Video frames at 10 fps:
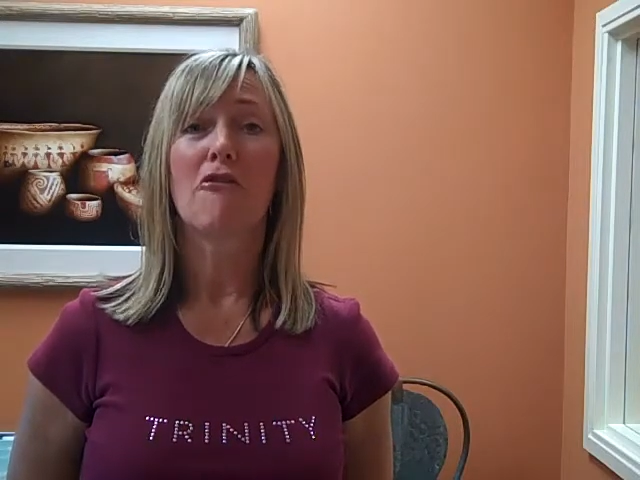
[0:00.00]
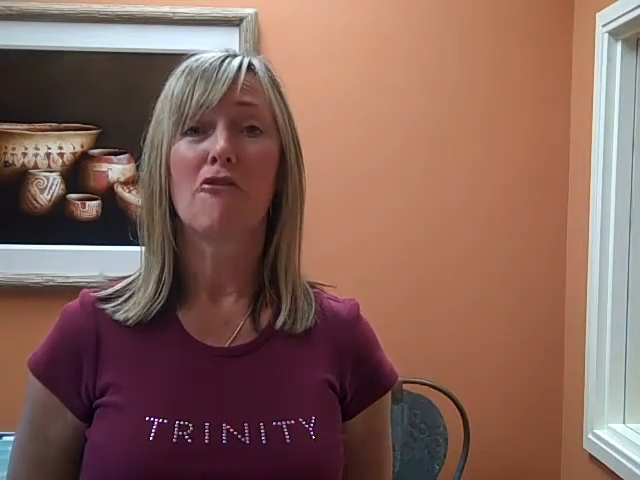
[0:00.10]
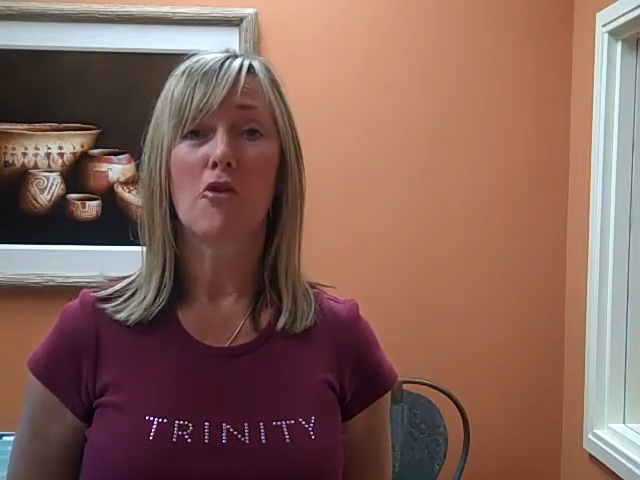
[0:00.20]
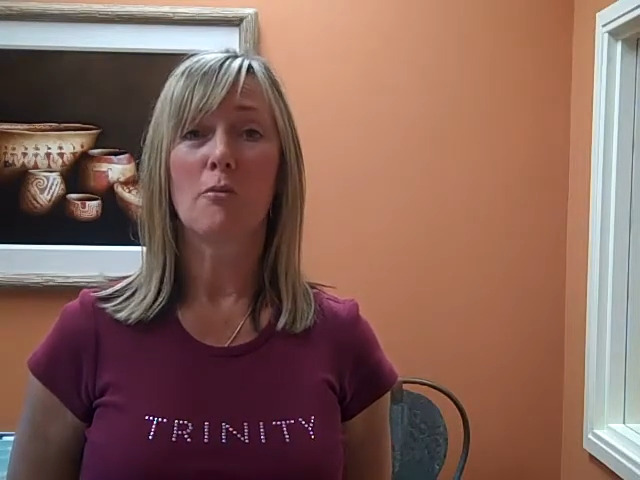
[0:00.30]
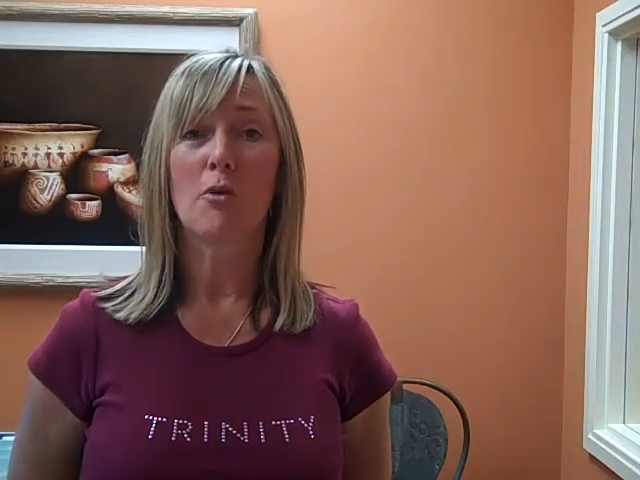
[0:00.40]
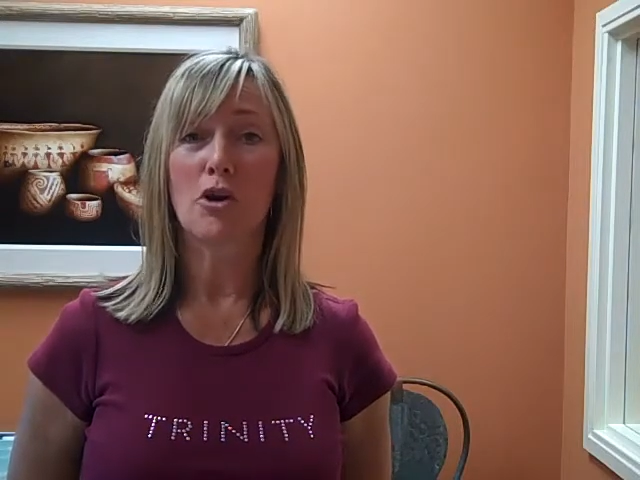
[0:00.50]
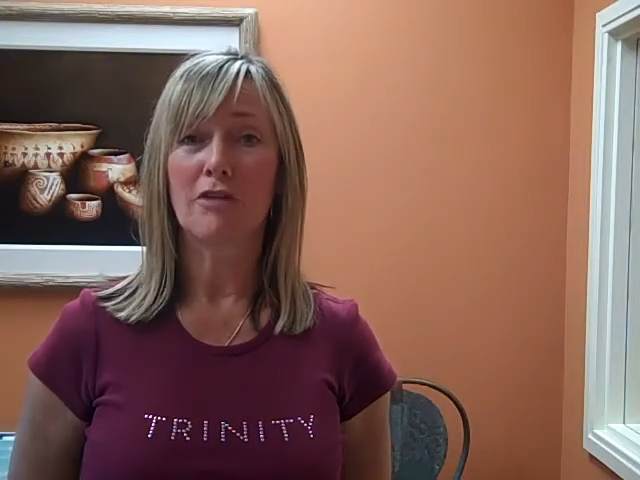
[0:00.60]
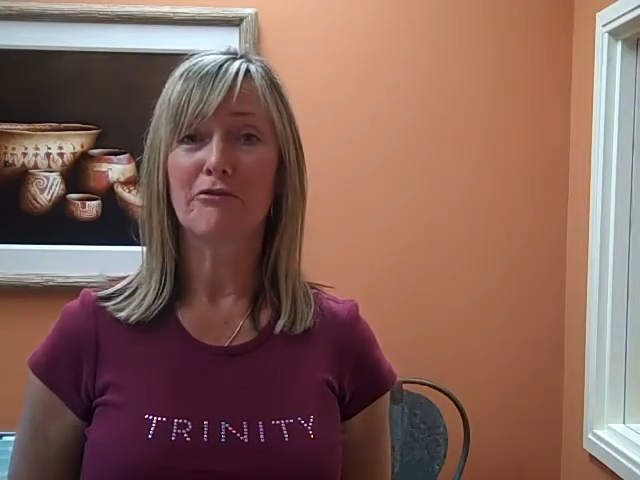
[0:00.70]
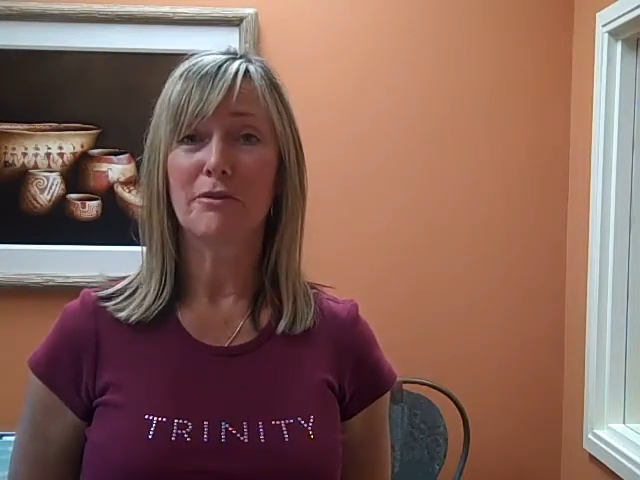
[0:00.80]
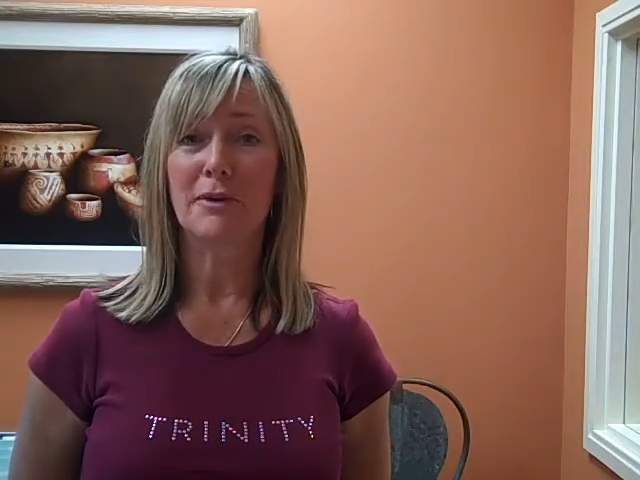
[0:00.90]
For
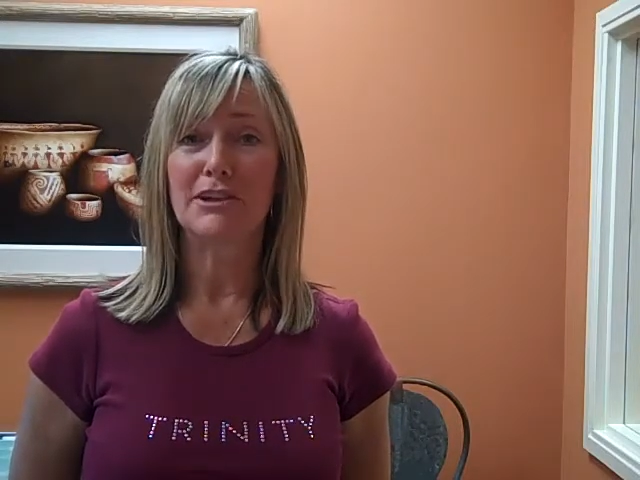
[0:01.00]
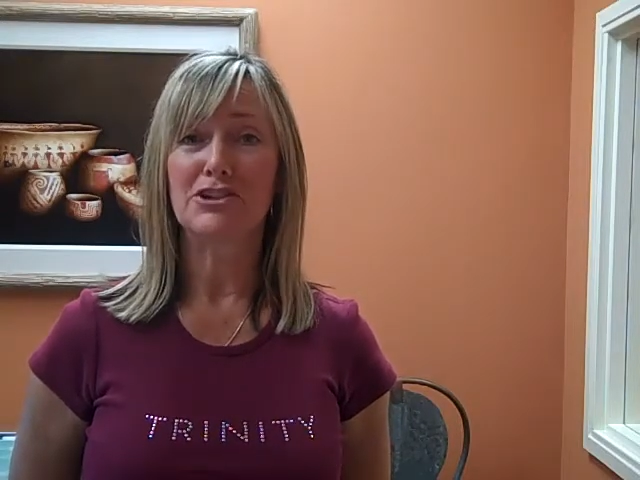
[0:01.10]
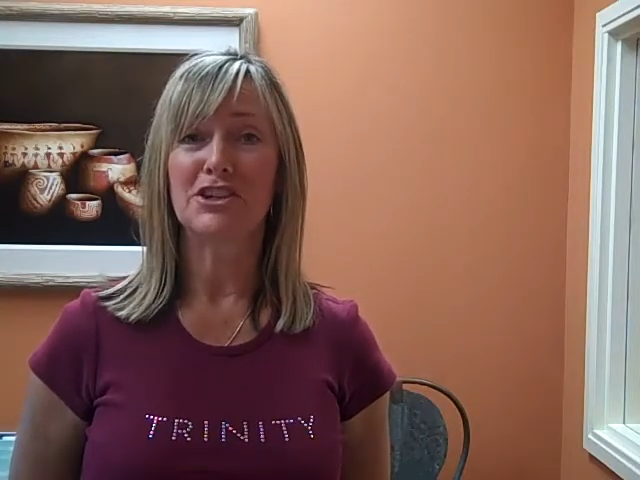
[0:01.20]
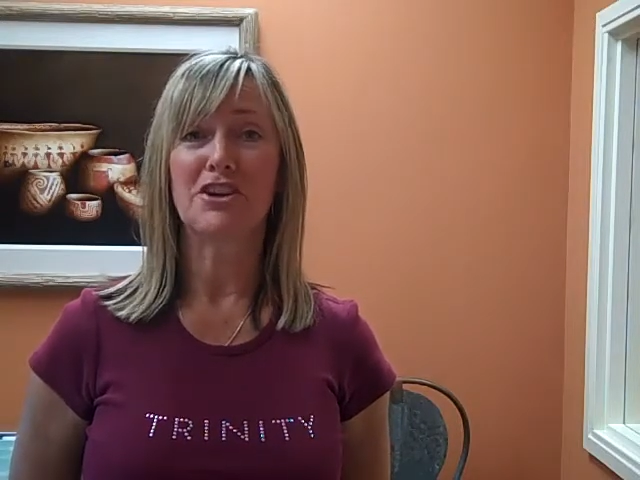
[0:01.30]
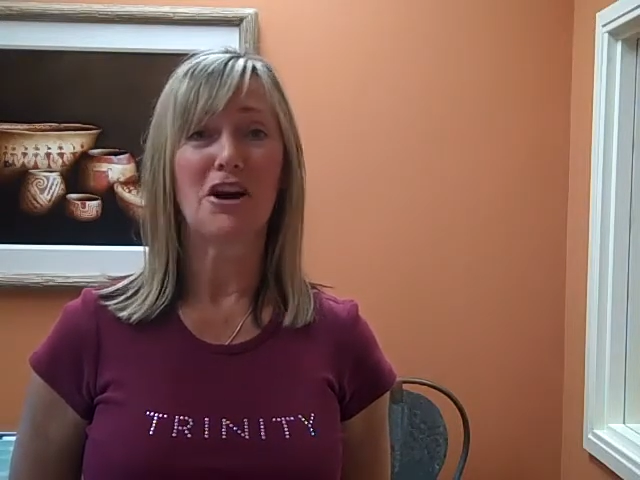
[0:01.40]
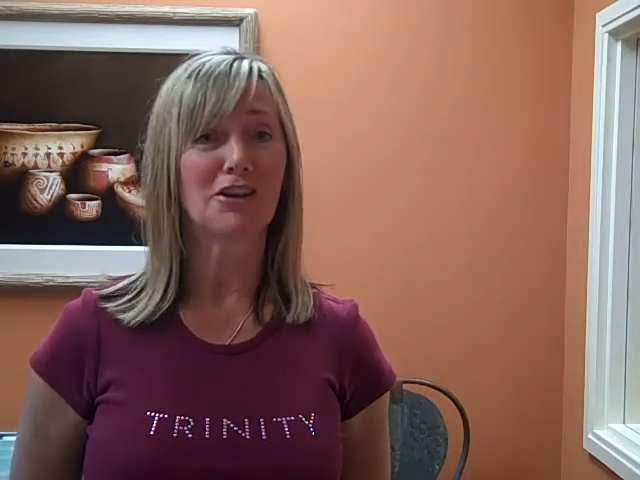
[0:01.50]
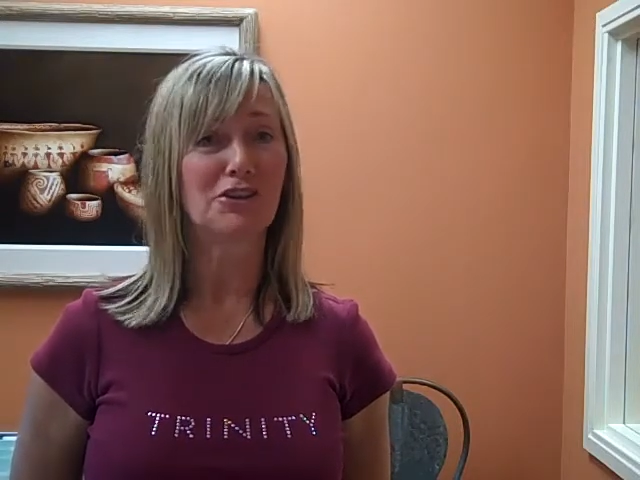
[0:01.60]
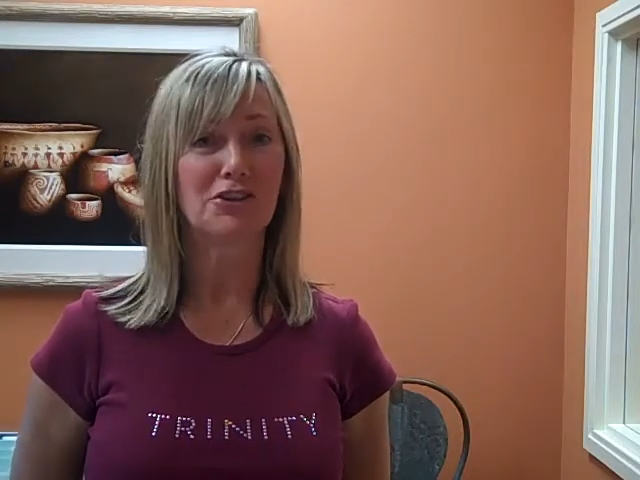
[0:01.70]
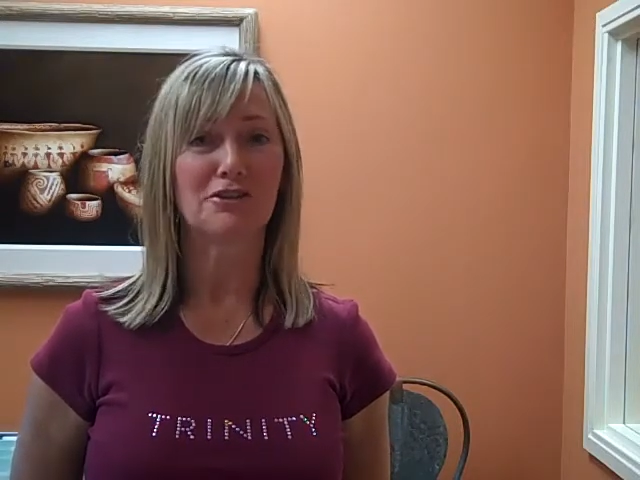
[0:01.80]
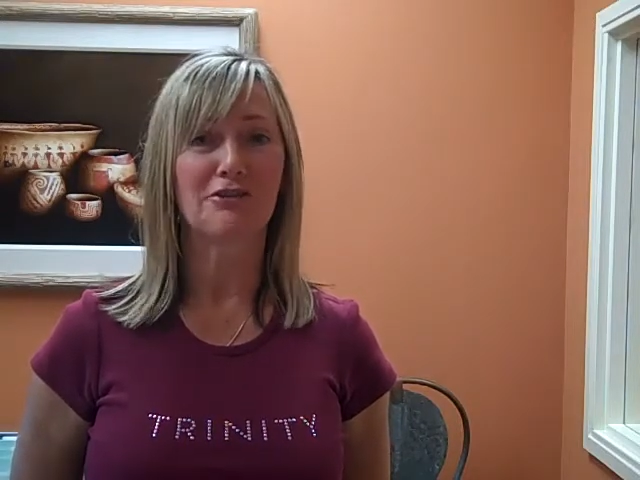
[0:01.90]
more information
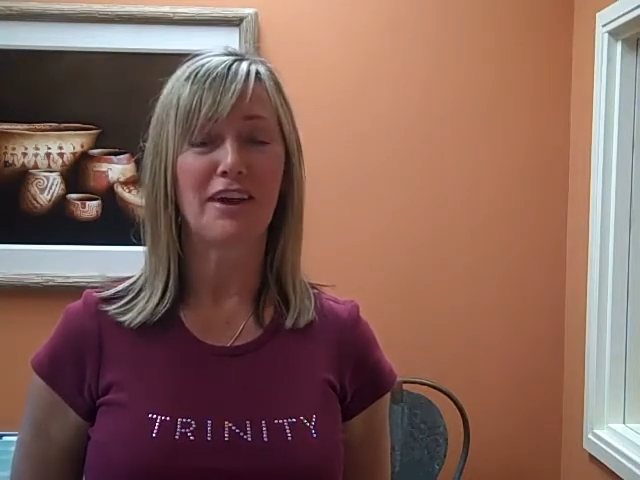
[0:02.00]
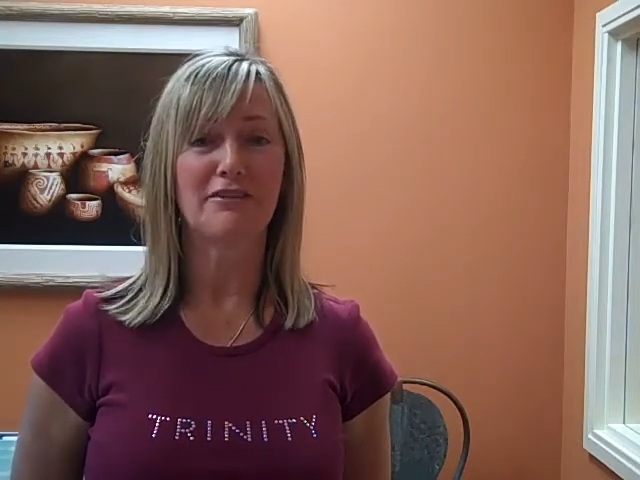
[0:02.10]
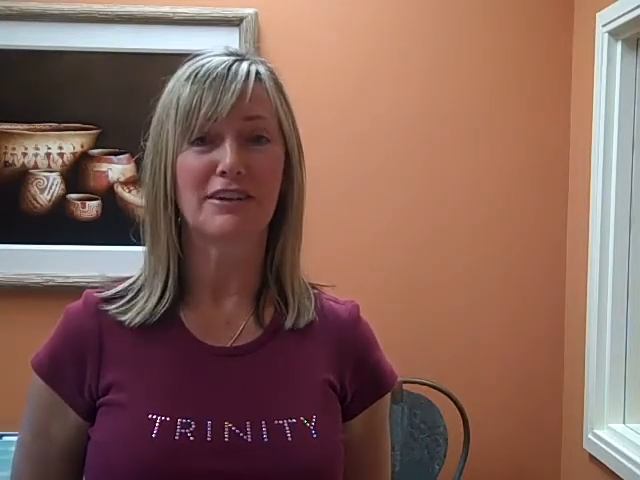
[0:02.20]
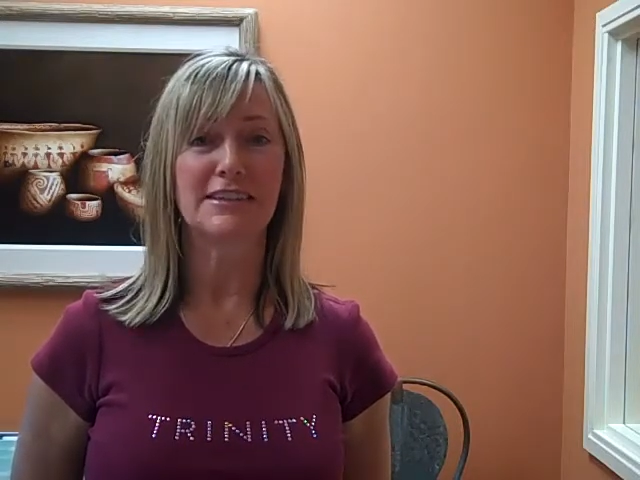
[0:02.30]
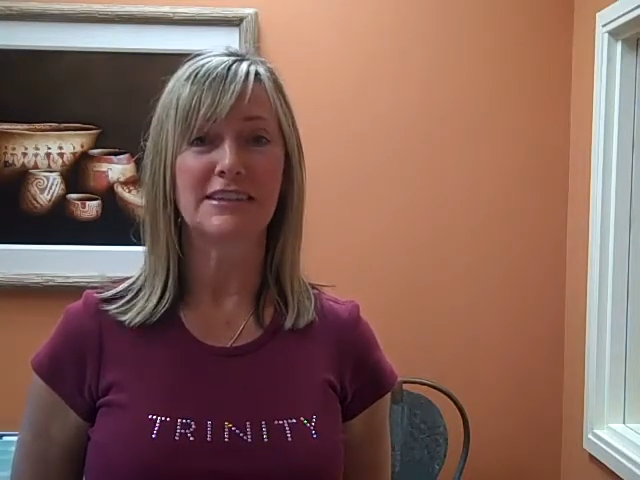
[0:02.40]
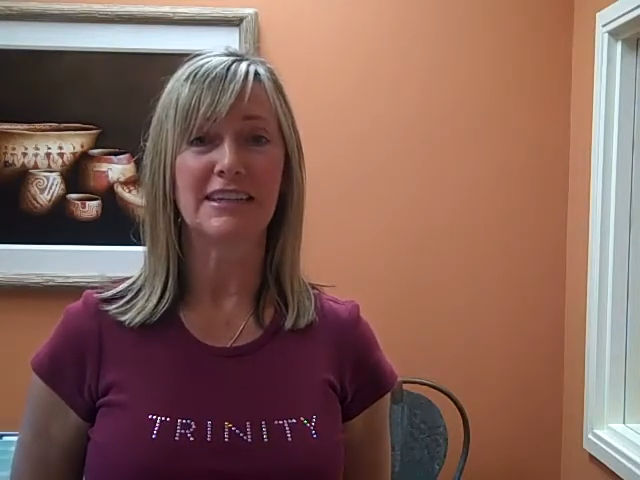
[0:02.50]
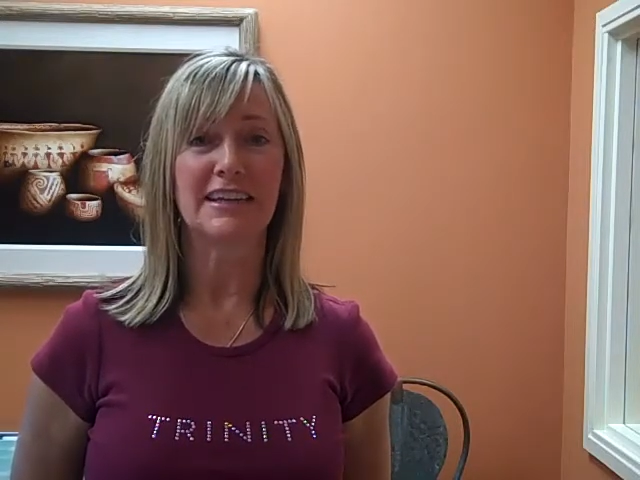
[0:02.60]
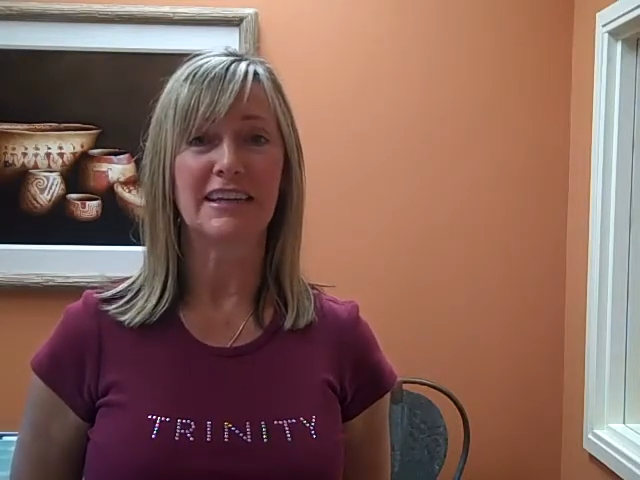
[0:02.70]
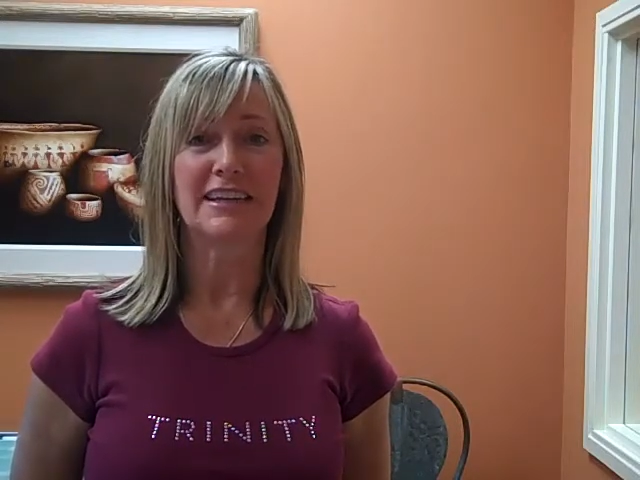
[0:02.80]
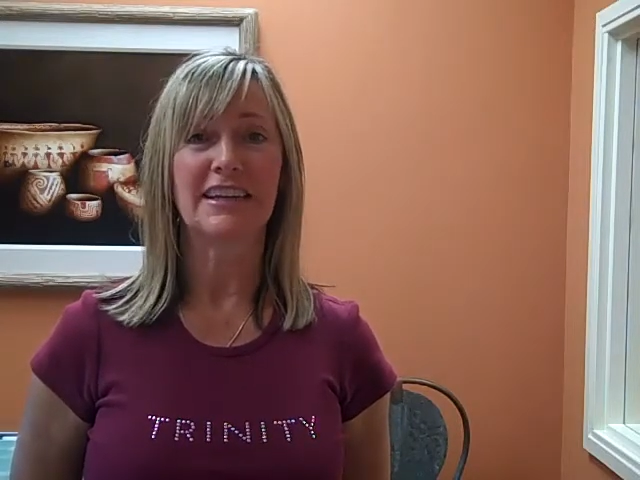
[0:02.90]
on your favorite
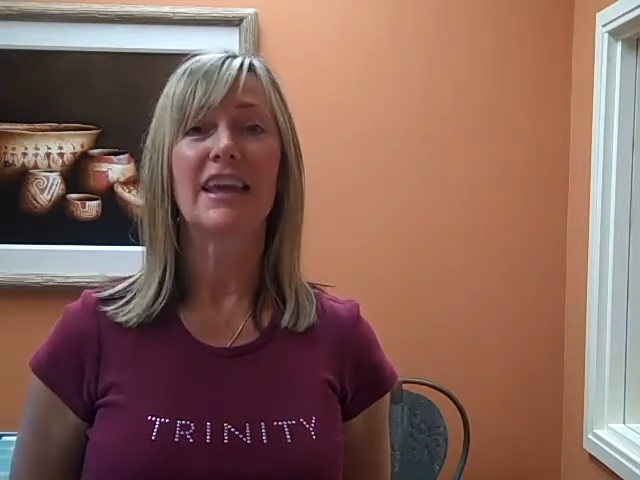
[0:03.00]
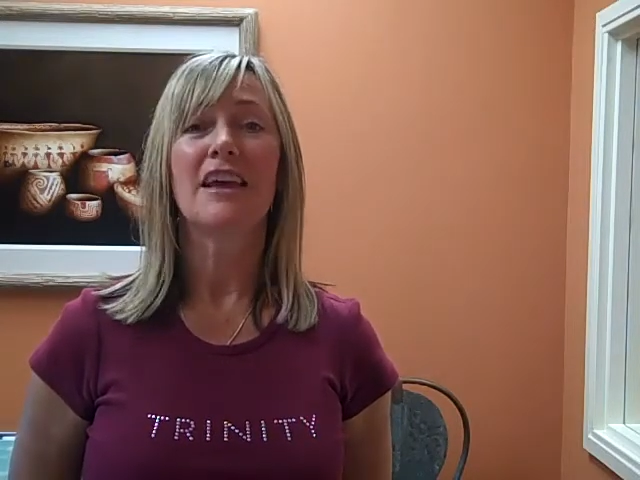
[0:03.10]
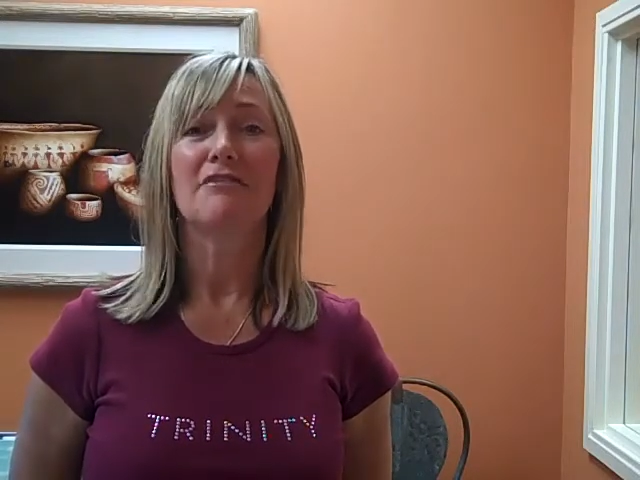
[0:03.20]
city,